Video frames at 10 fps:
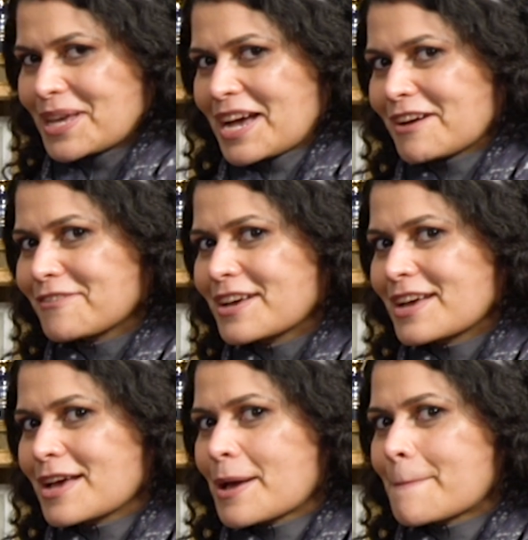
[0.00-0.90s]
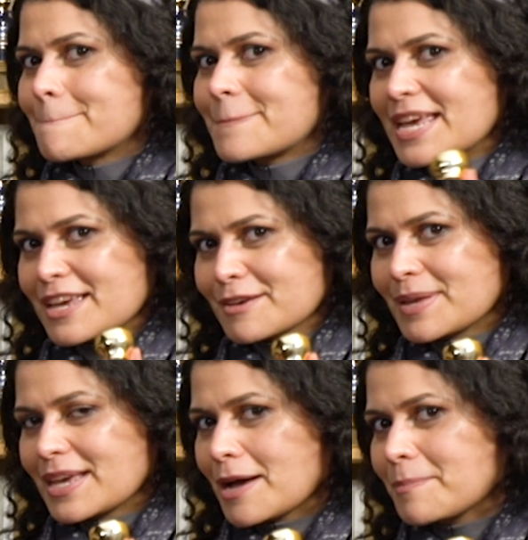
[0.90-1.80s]
we have Pink
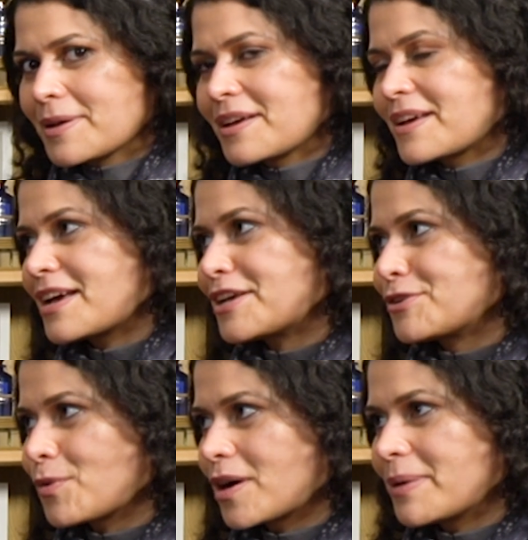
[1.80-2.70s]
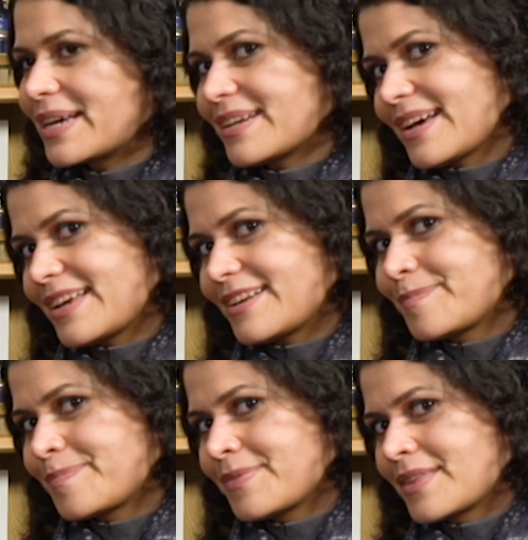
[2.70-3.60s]
Me Up and Noir by Night,
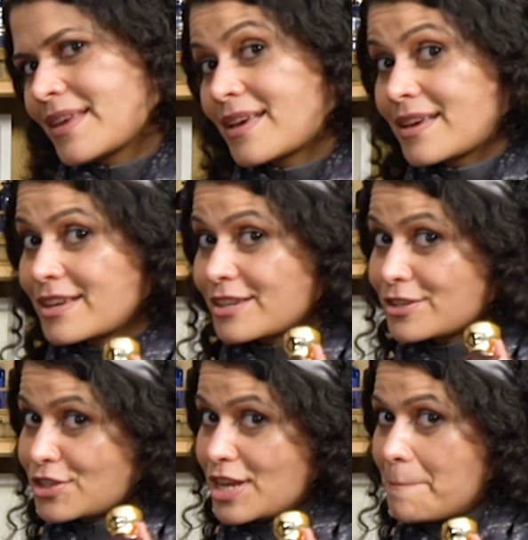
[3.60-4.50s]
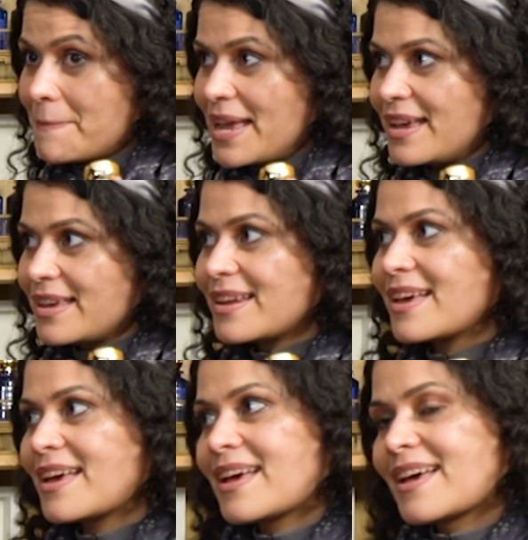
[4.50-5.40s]
Champagne,
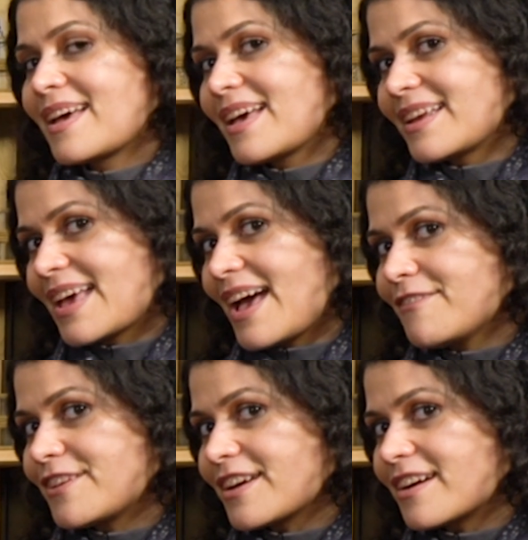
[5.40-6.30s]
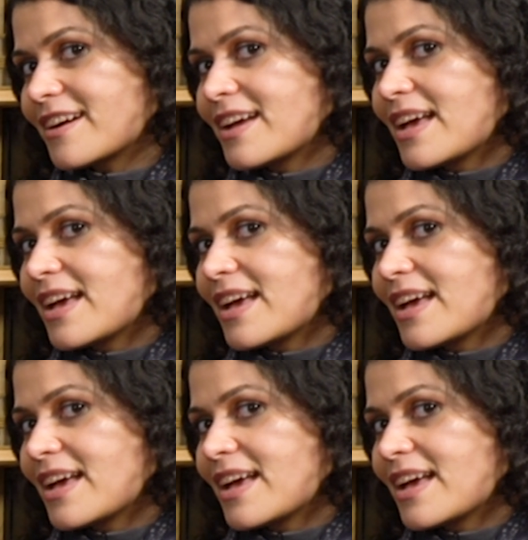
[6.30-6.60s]
and Caviar.